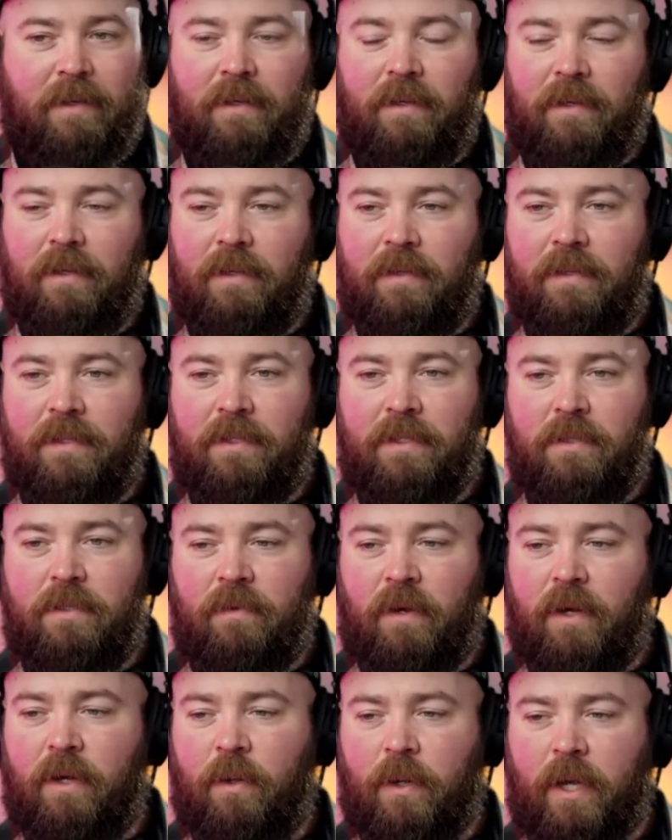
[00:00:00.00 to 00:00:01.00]
This is fun.
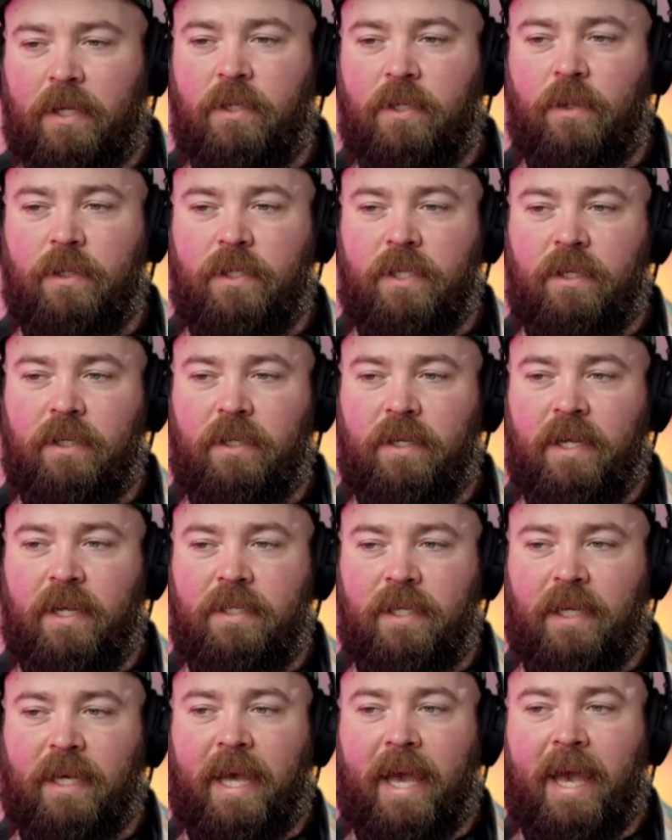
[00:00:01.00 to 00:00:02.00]
Okay, so it's a
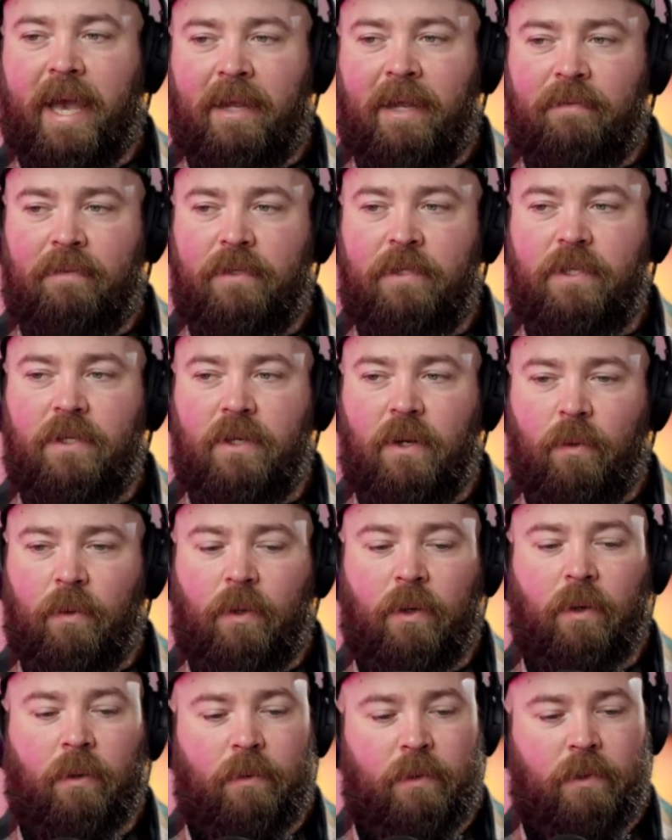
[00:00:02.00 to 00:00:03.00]
Canvas
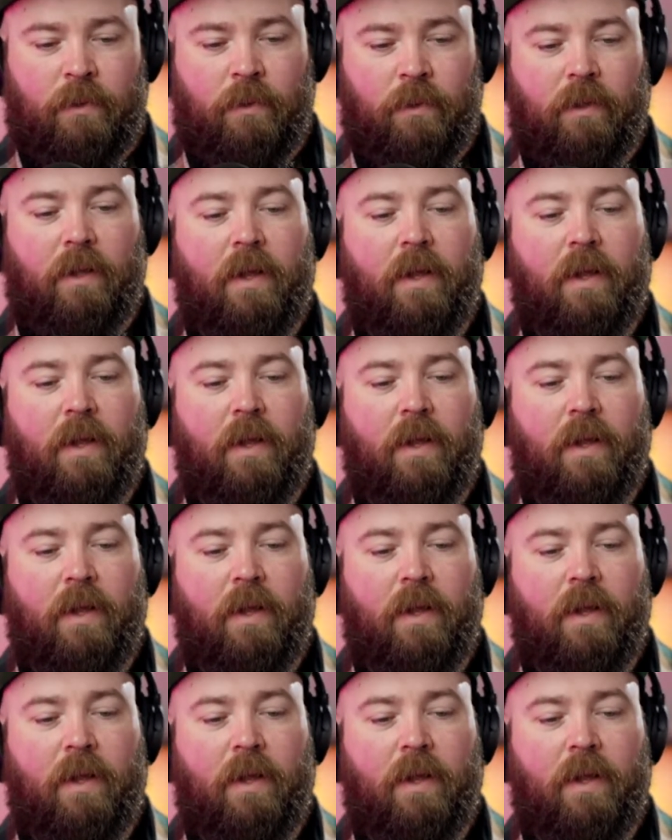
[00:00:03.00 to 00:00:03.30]
no-code tool.